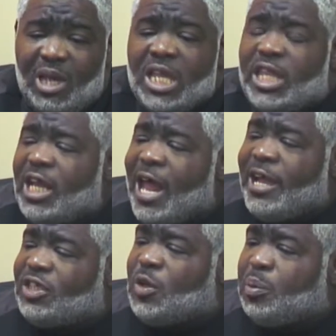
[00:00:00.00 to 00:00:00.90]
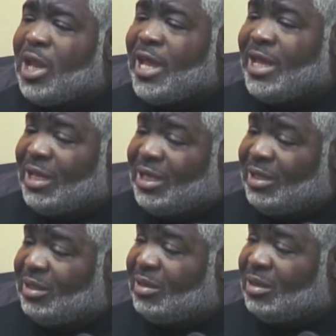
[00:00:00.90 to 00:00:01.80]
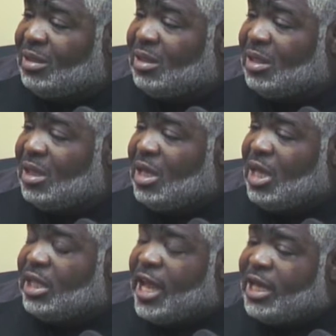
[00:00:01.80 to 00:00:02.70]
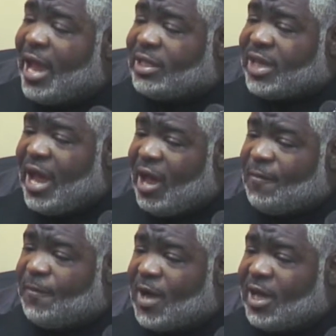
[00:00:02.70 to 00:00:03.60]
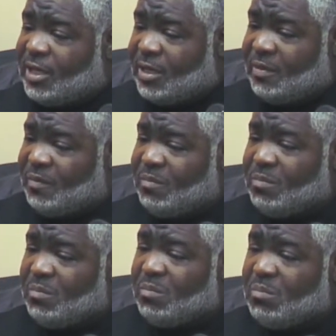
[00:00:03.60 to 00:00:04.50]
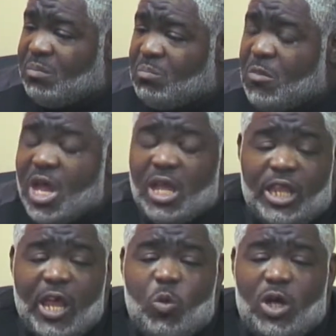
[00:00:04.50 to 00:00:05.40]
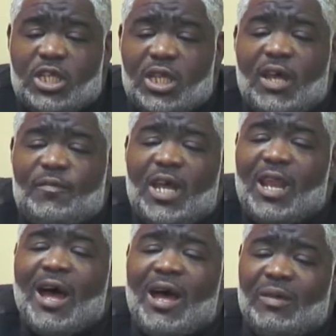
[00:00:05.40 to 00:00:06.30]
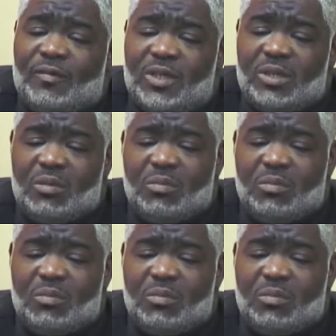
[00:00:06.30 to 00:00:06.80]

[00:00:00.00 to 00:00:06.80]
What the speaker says: They like to play. They like to have fun. They wanted to live their lives.